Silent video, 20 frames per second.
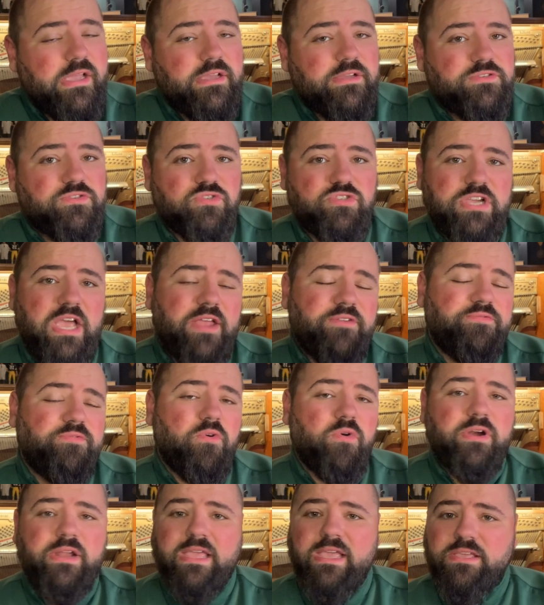So John
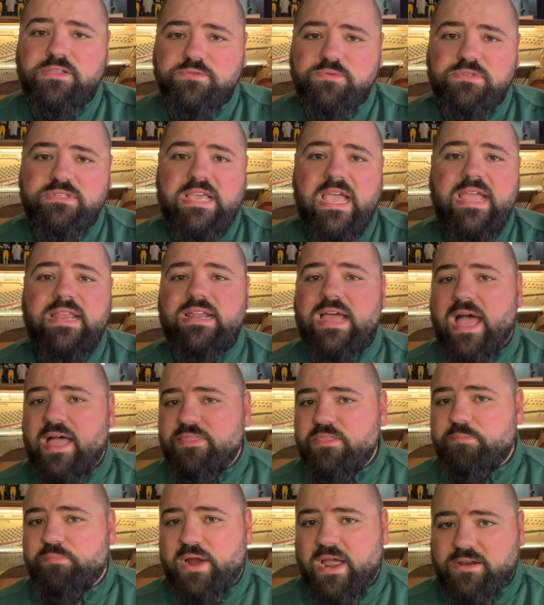Ford is retained
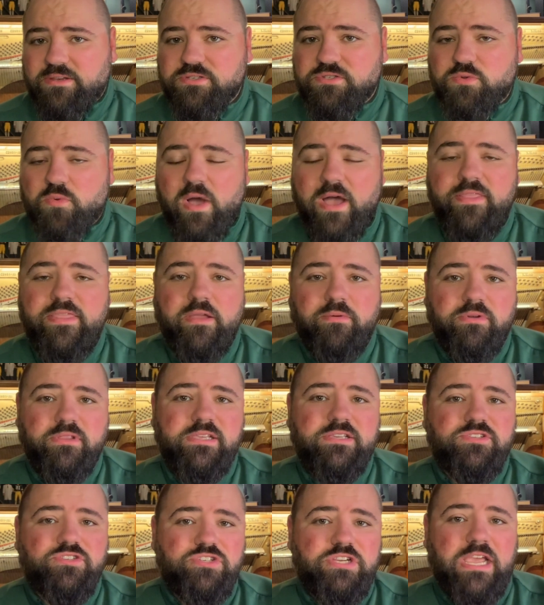on the practice squad. They
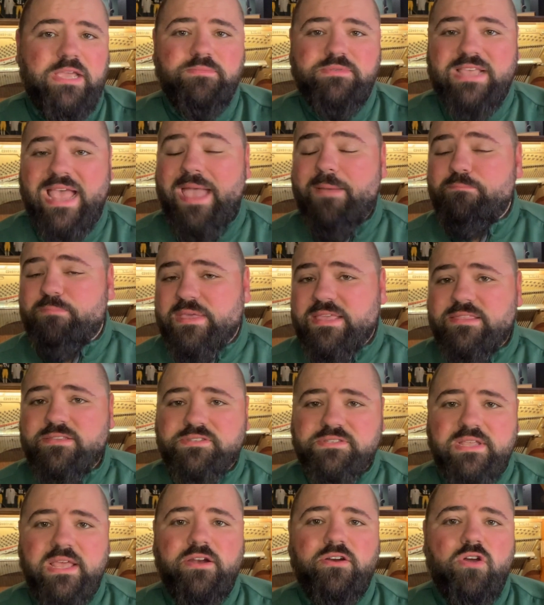released James Empey, the
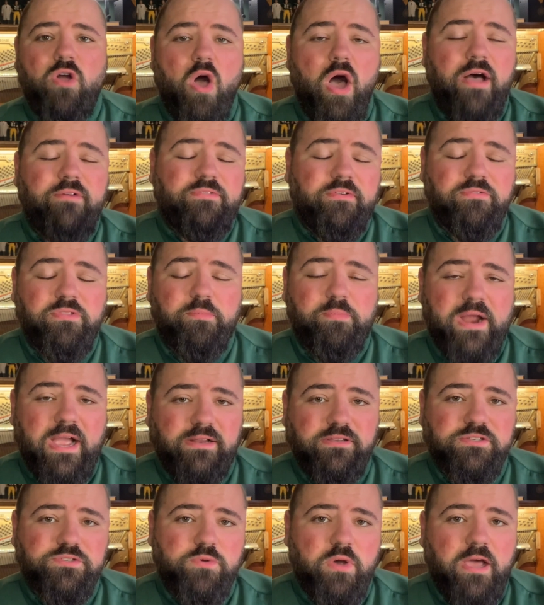center, off of the
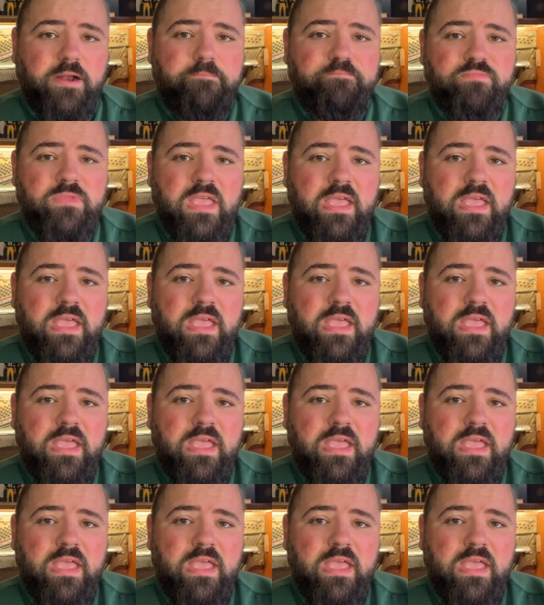practice squad.